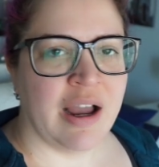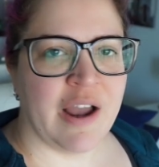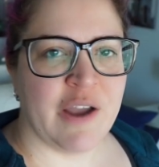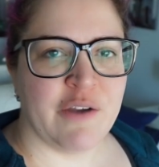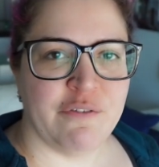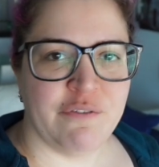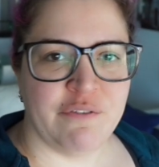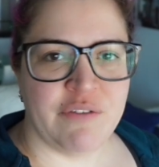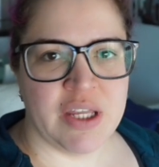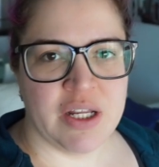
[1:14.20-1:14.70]

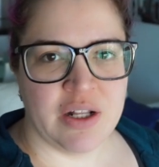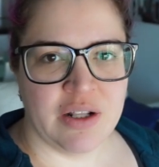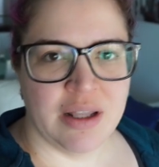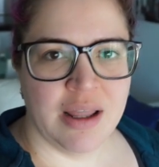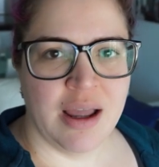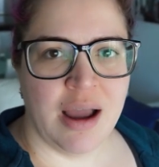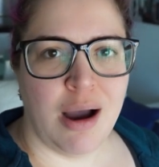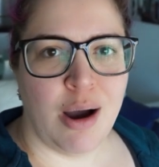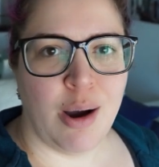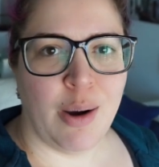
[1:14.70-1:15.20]
I feel
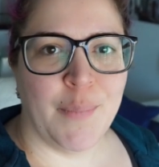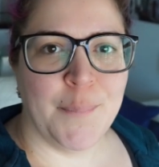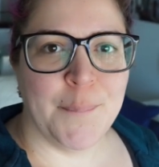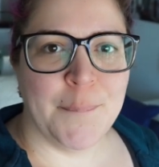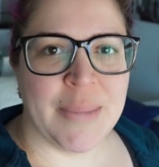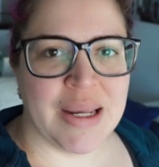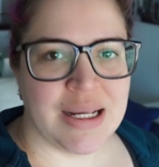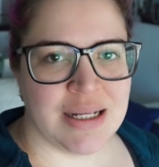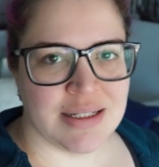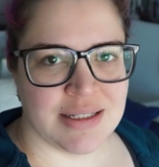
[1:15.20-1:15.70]

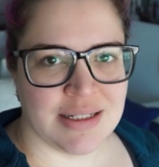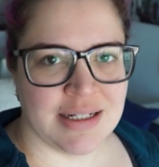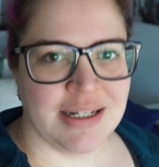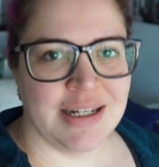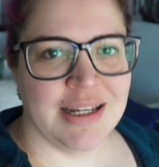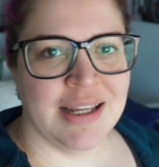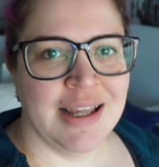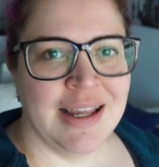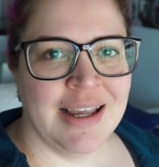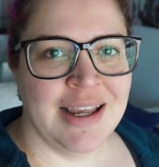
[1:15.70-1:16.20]

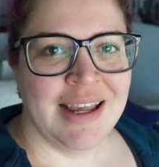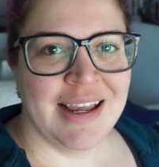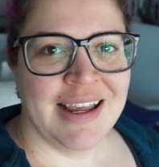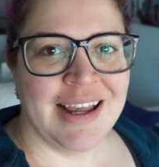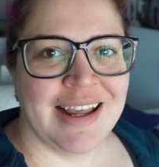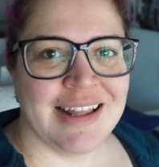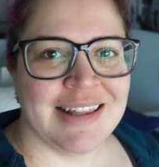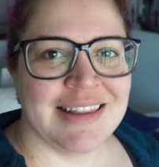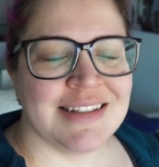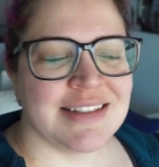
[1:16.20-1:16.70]
amazing.
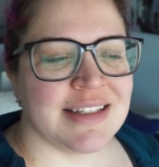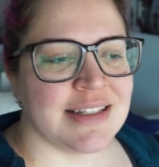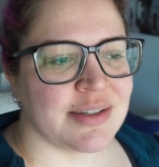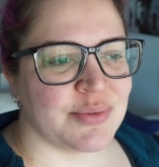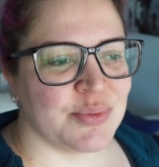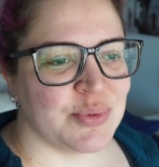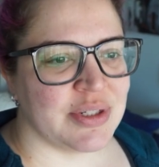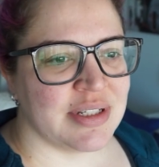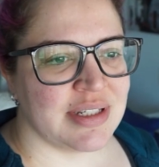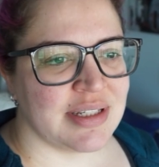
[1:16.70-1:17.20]
And
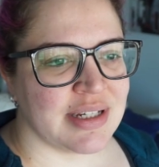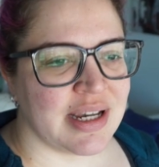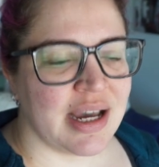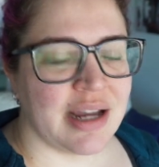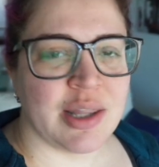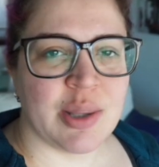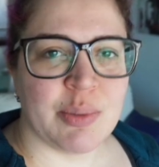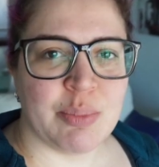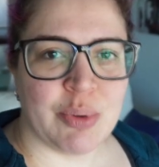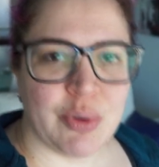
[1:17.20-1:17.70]
this was
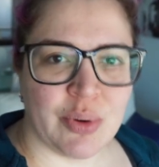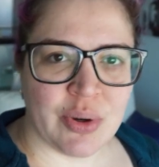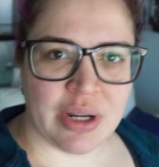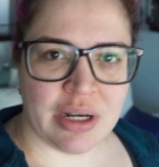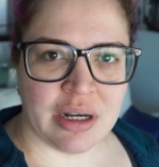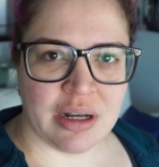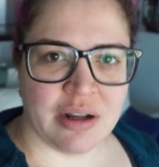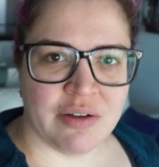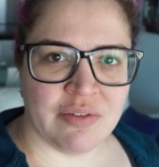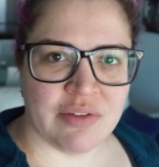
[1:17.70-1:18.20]
kind of the
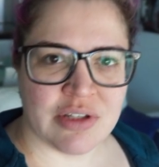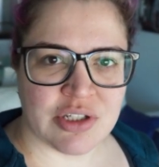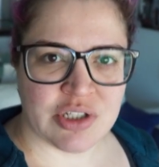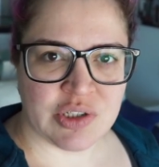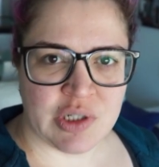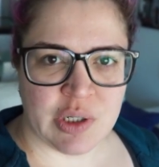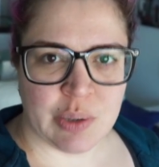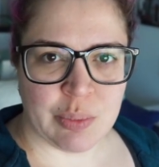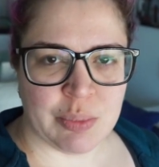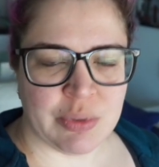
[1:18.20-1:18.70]
point of this
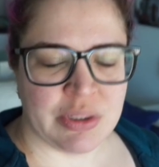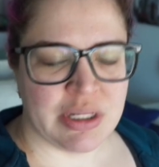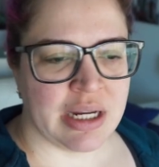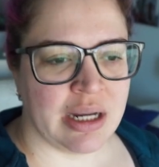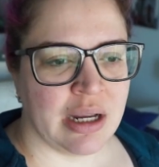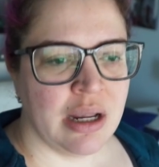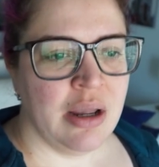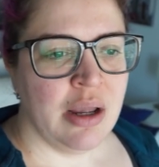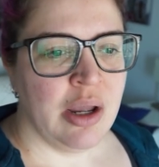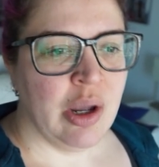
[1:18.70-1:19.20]
trip.
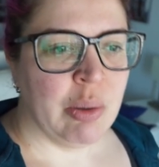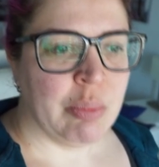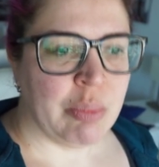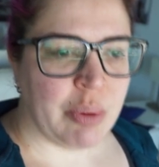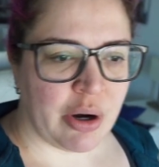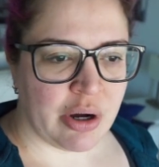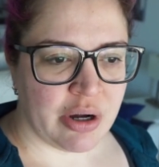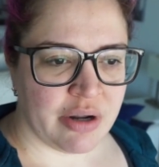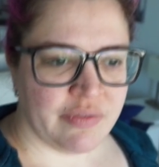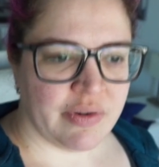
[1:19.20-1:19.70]
Like,
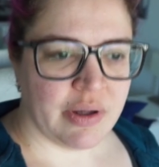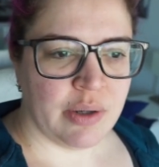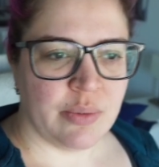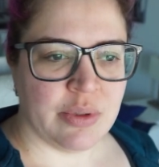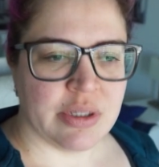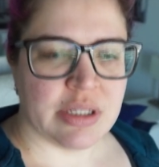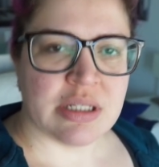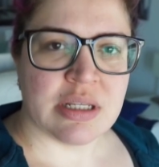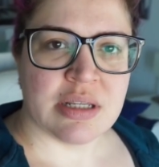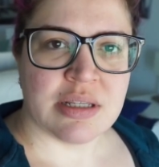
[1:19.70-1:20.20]
part of it
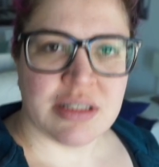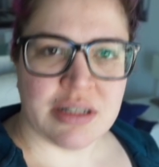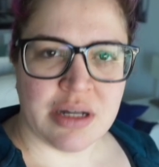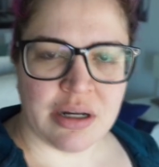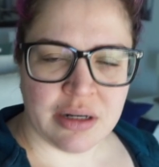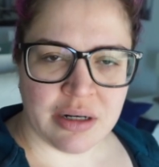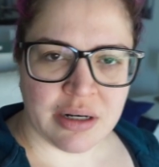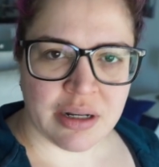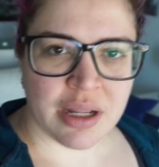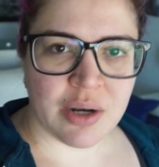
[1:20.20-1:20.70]
was
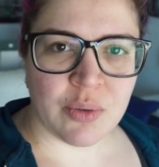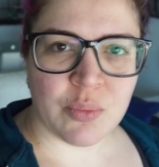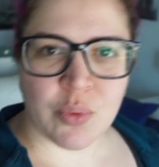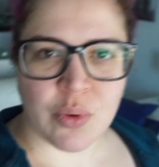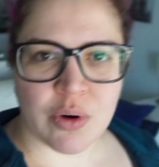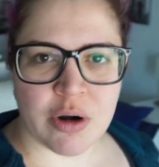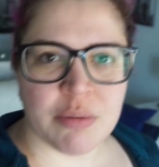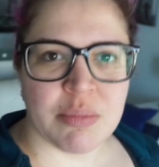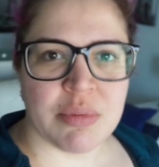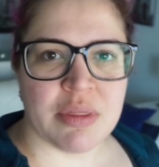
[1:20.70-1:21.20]
sun and
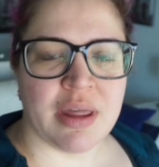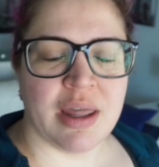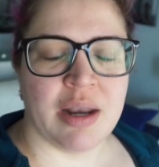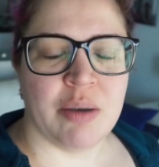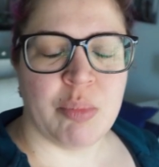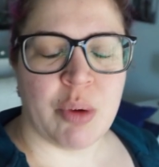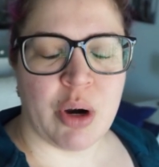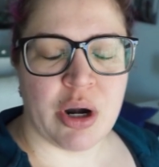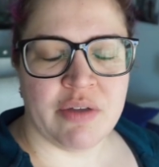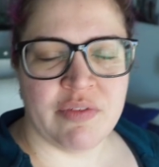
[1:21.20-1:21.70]
warmth,
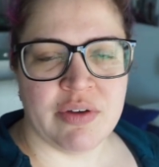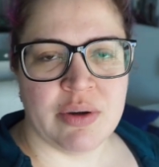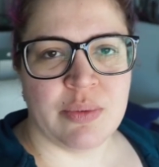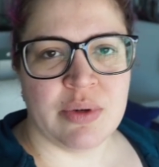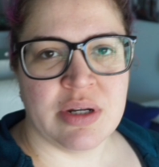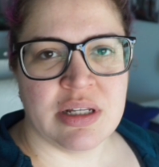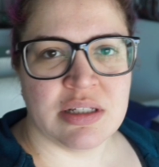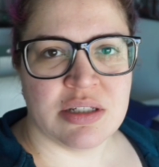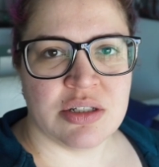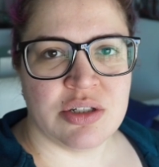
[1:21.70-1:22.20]
and part of it
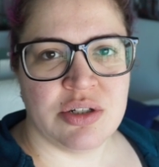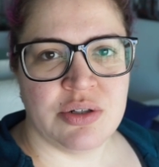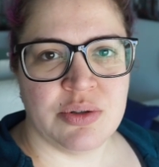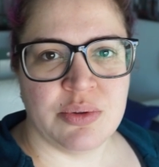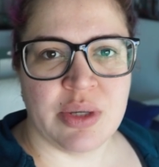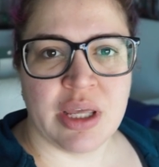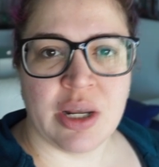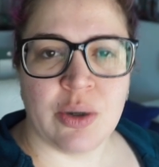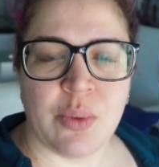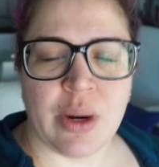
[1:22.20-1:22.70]
was
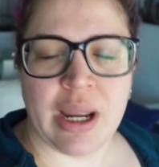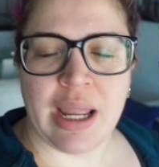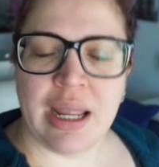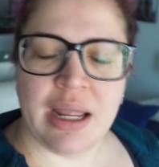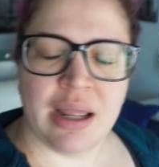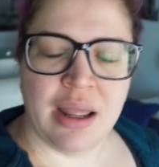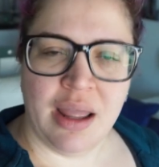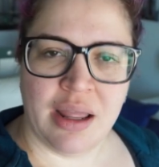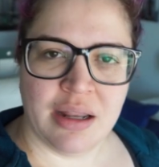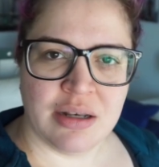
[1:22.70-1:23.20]
to get
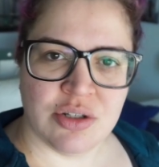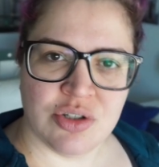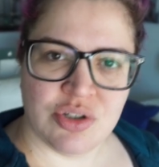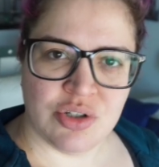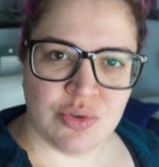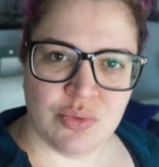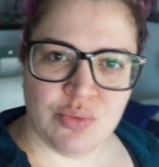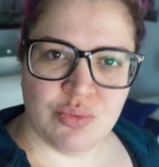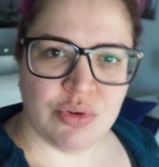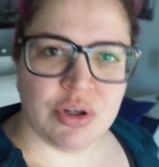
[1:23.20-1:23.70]
away and
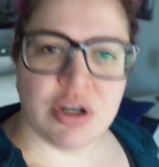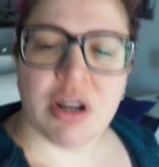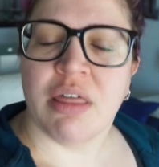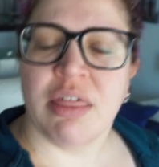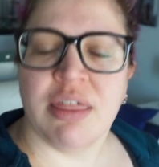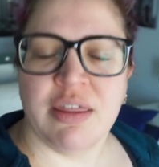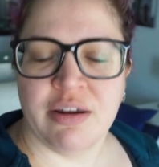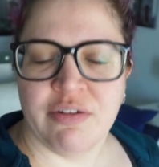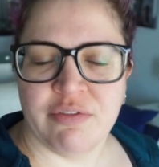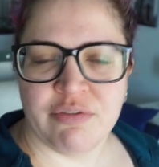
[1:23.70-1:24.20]
do
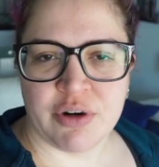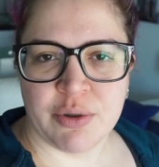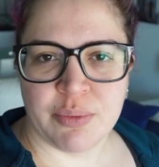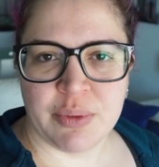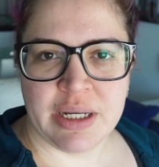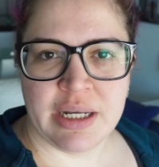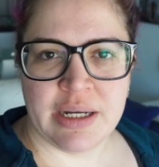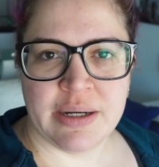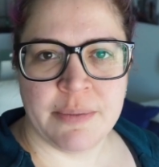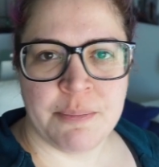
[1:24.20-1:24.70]
nothing for a
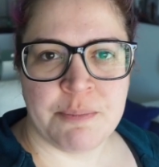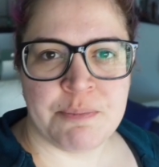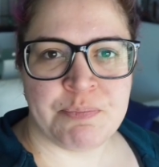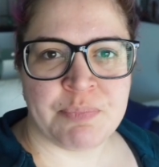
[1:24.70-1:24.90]
week.